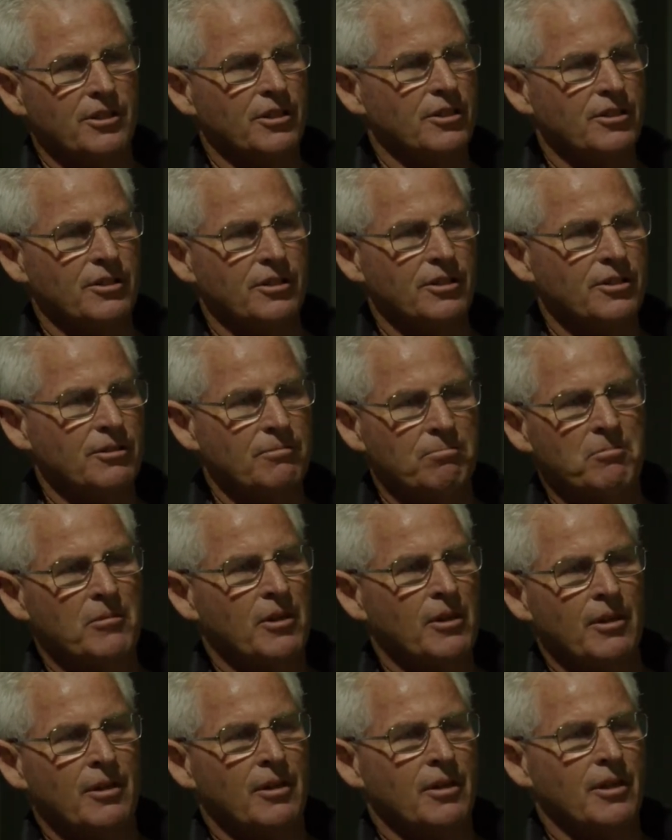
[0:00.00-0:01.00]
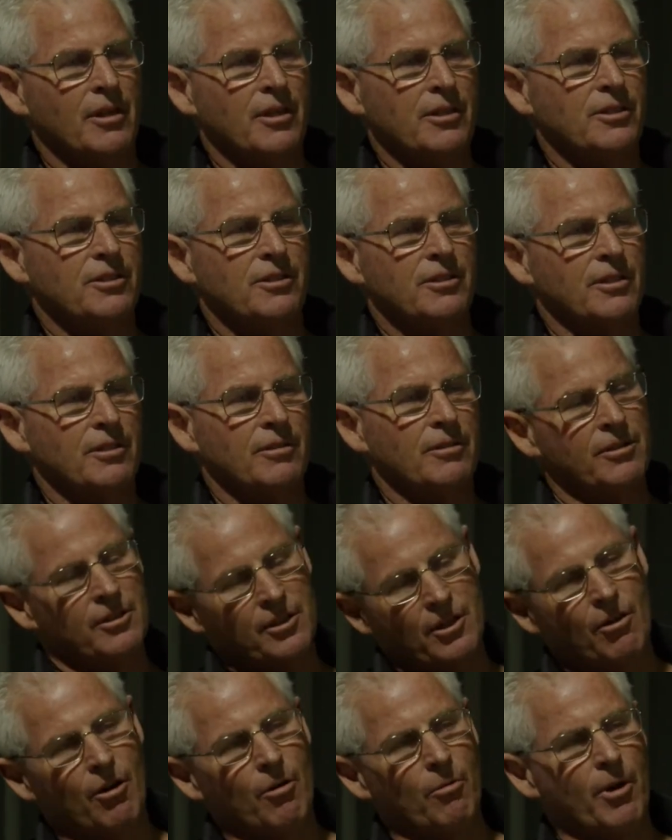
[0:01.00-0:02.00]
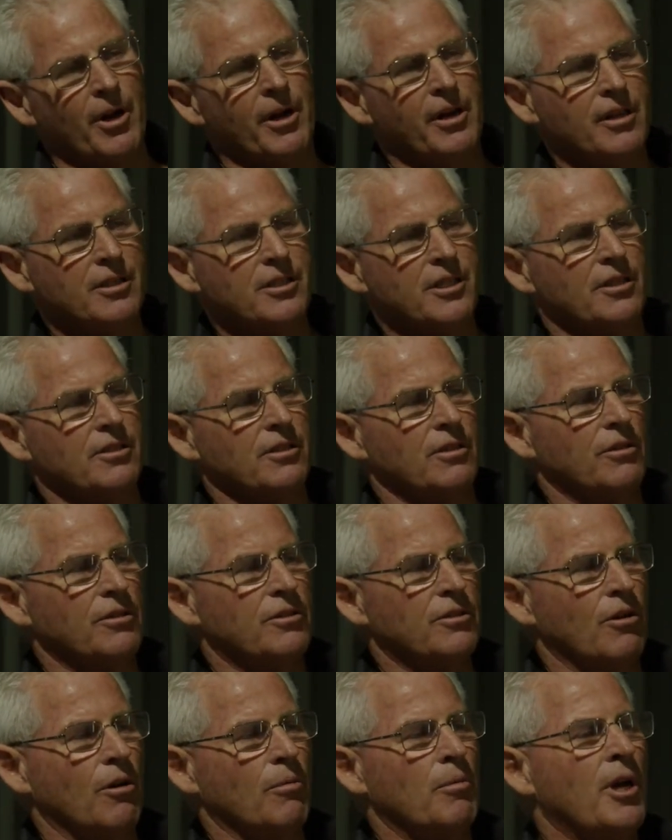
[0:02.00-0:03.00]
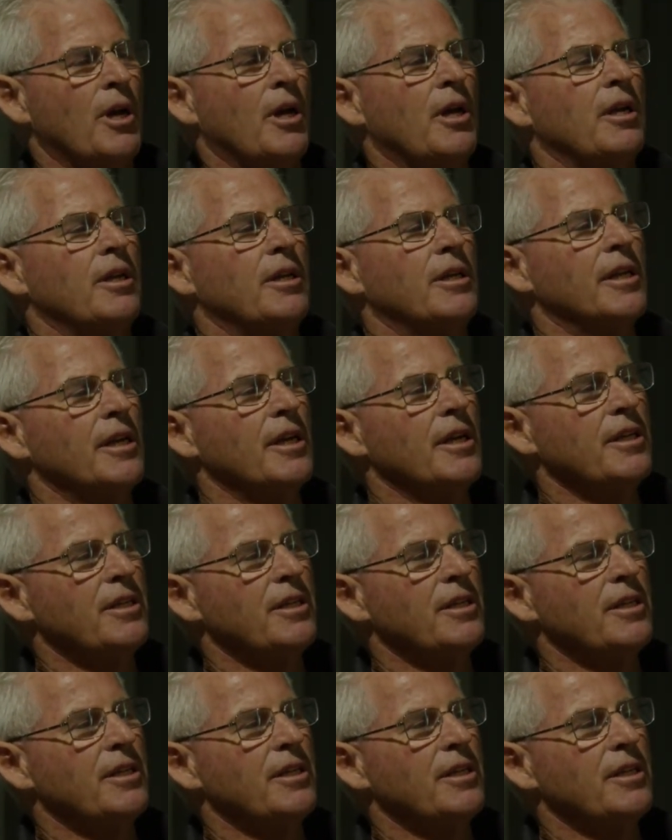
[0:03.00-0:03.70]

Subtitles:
It's just, the guy running this hasn't got time. You need